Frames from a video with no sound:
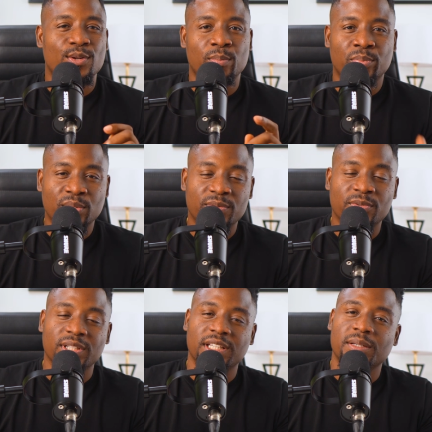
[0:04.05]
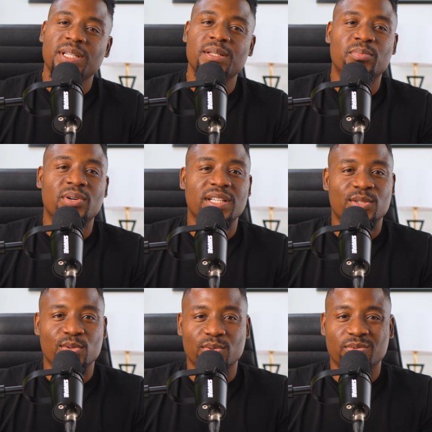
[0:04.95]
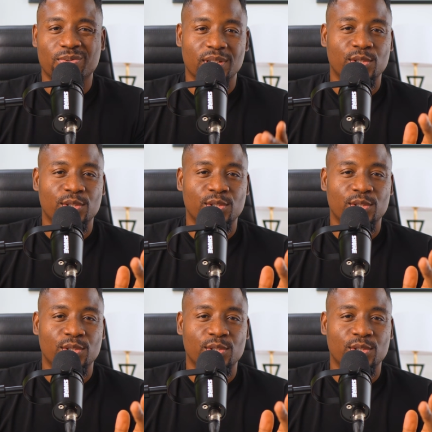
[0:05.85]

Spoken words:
not built for gaming, but it's known for a